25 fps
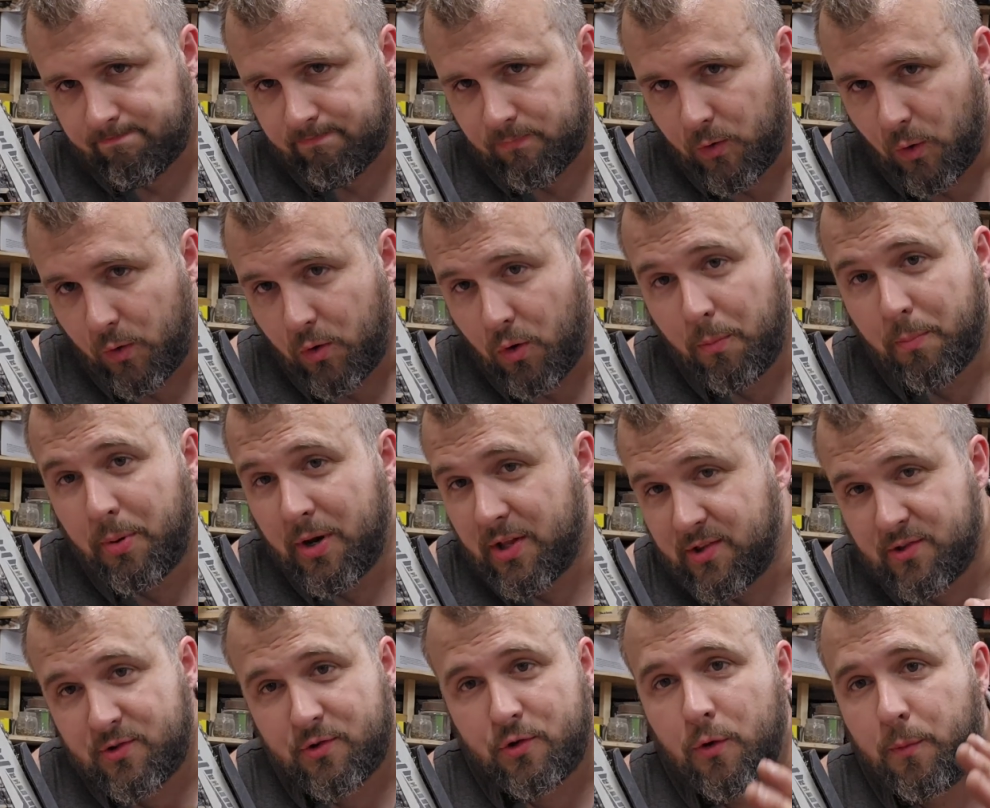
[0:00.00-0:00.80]
Don't know, but
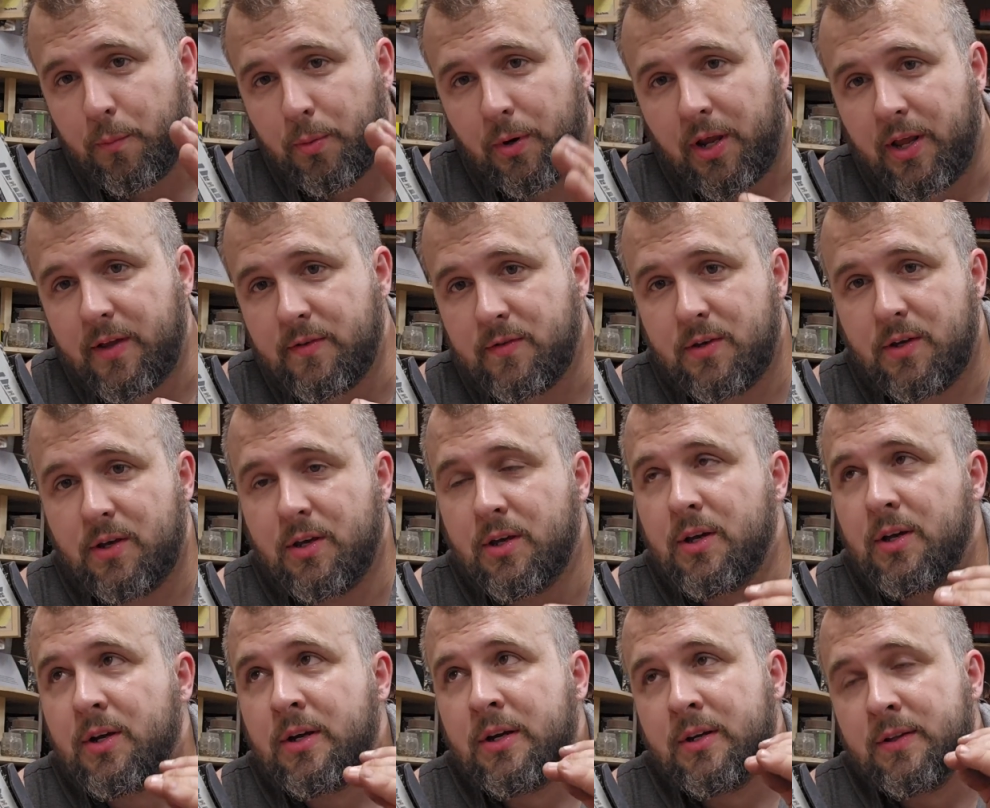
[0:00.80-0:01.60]
it's super
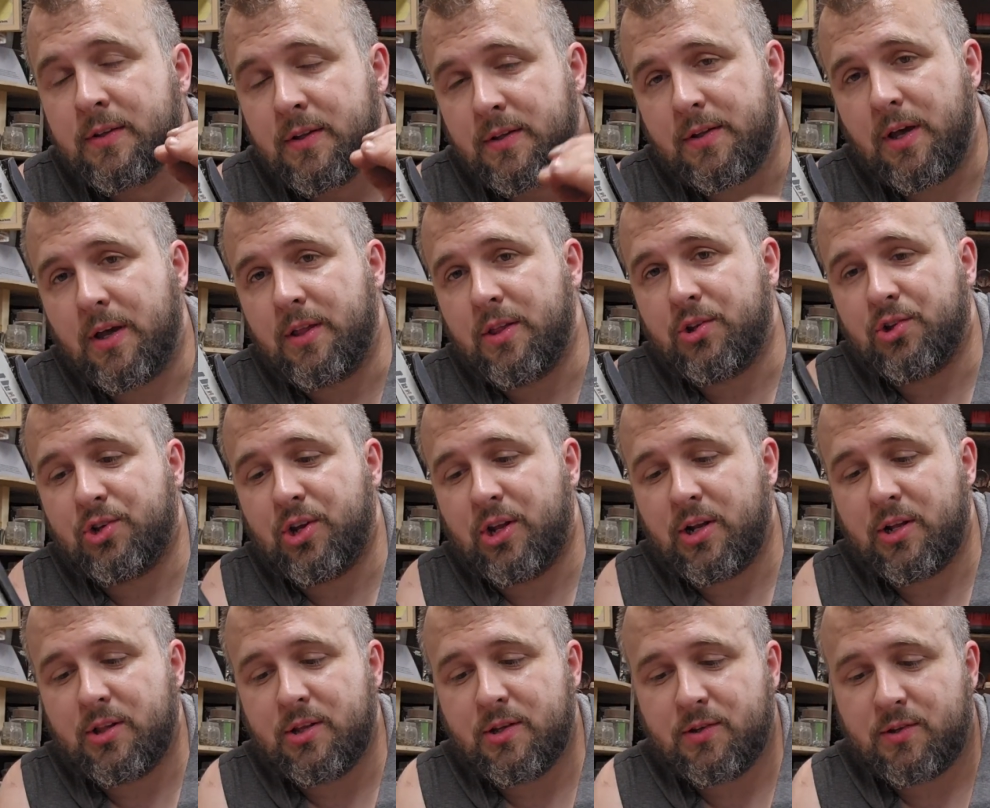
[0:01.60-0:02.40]
easy to tighten the
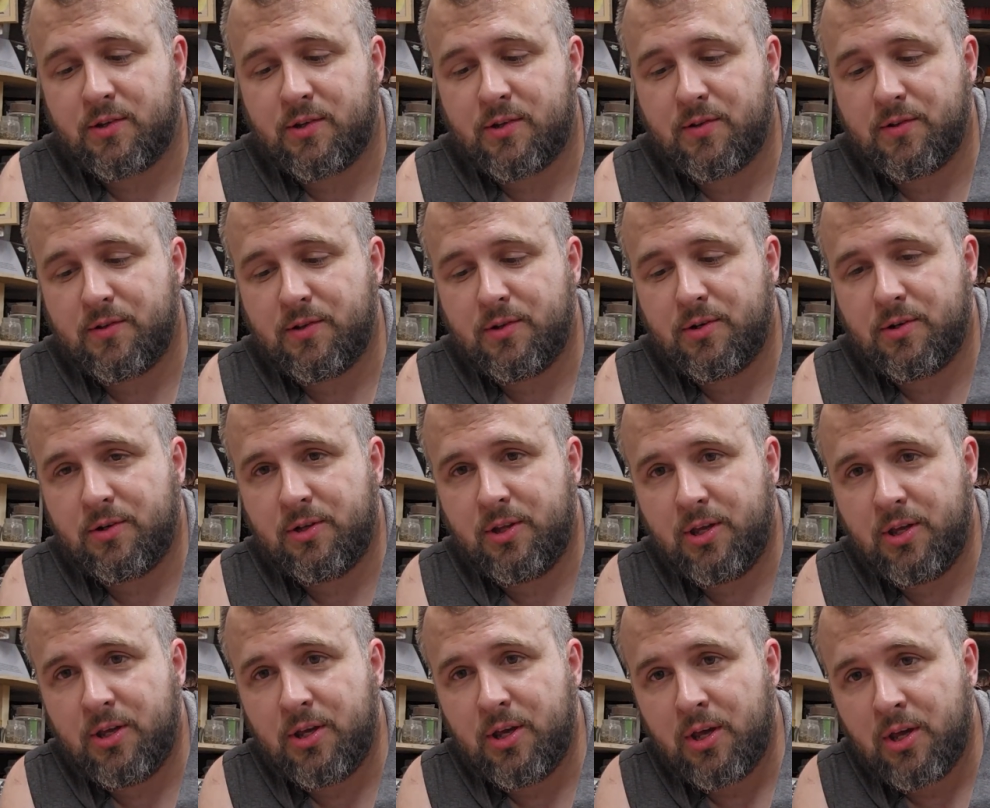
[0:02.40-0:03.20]
chain on this because
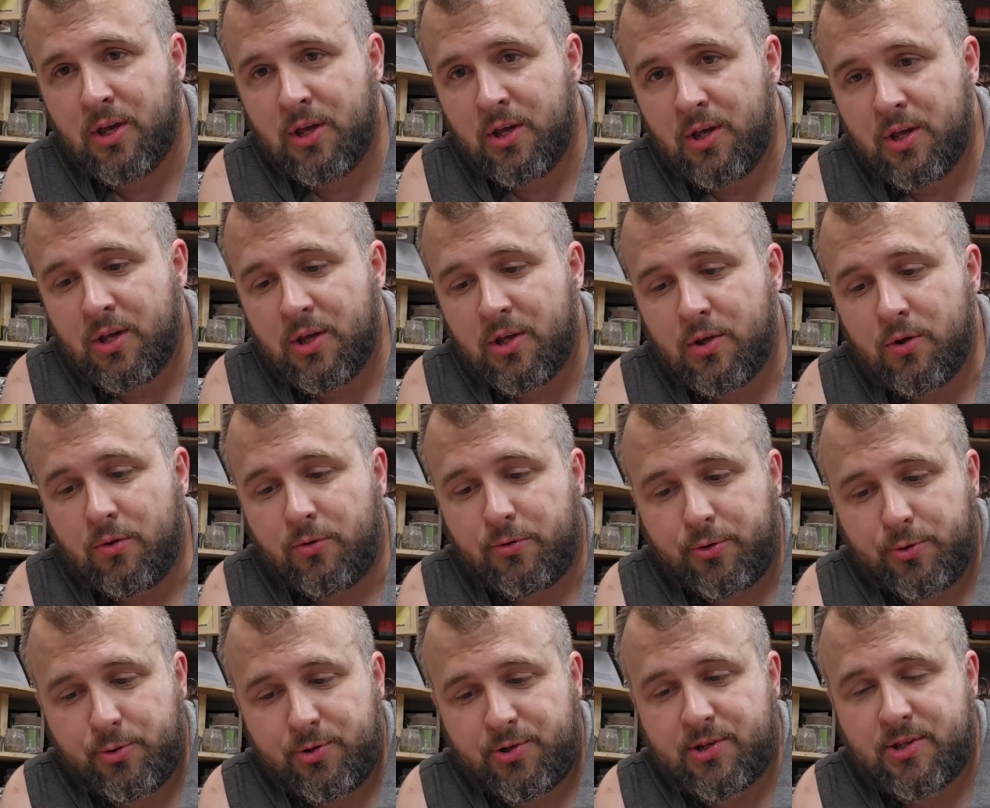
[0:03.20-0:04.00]
literally you
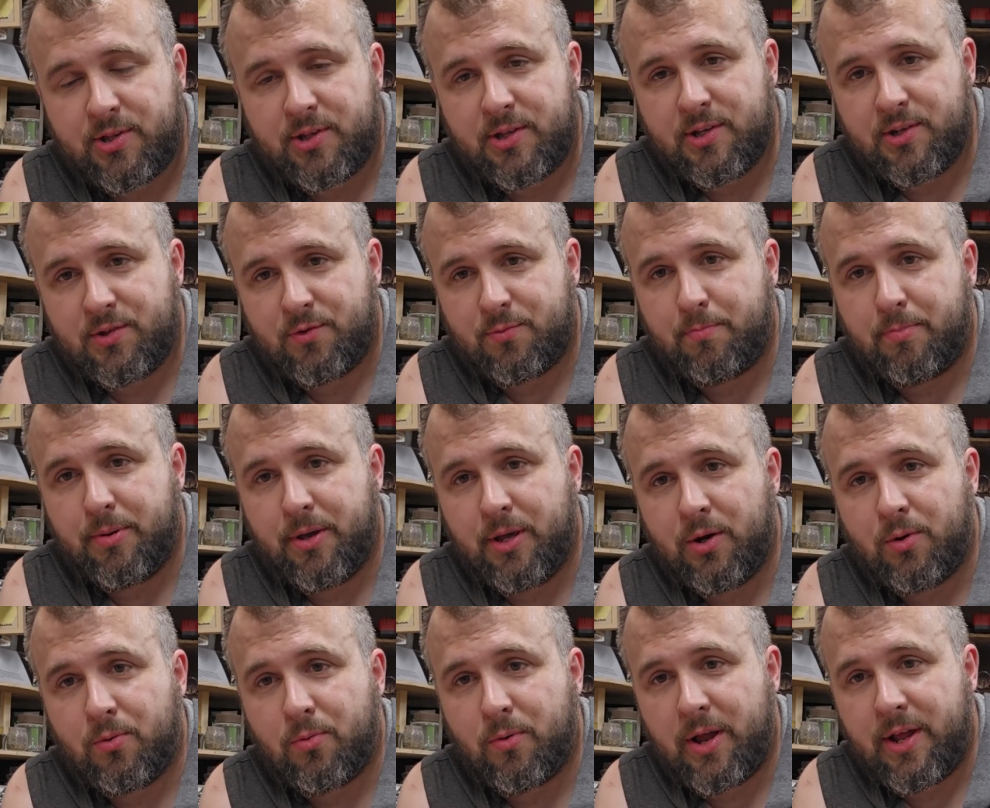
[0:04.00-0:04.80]
loosen this
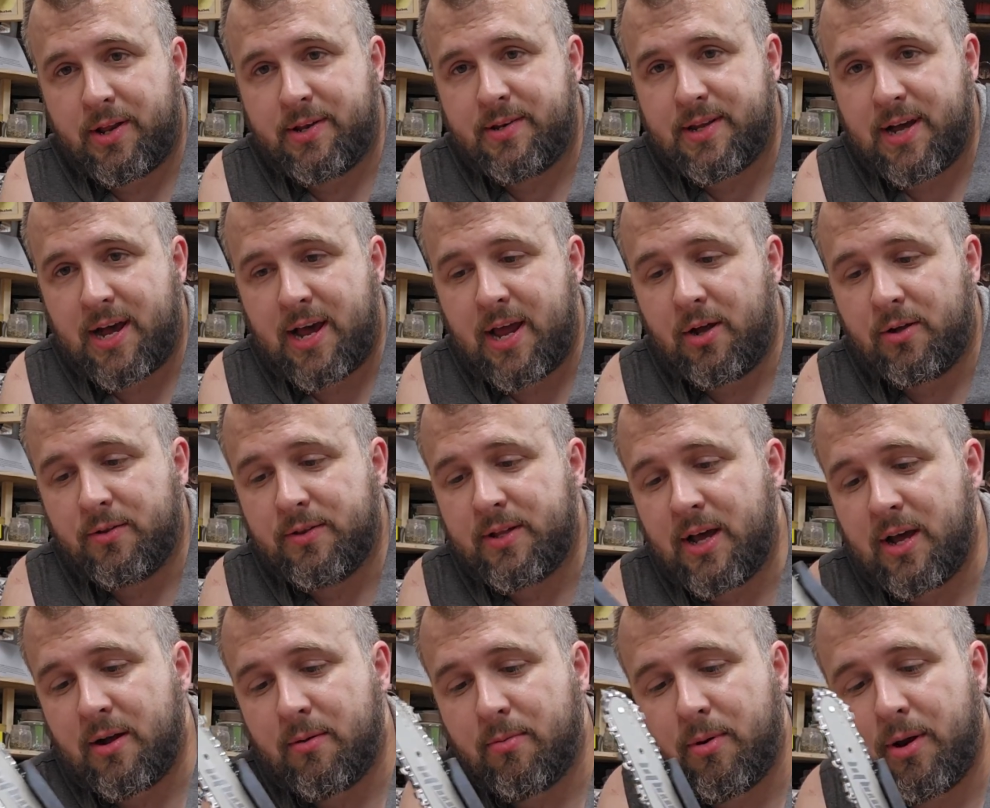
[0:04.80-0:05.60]
big red dial
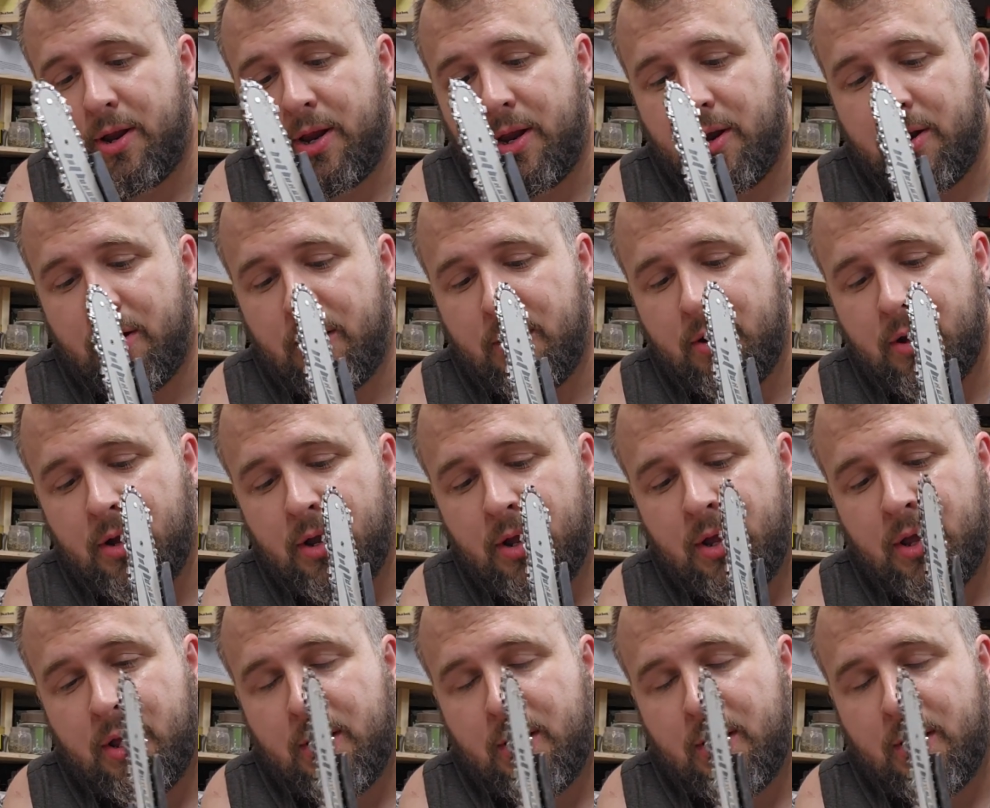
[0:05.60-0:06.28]
knob right here,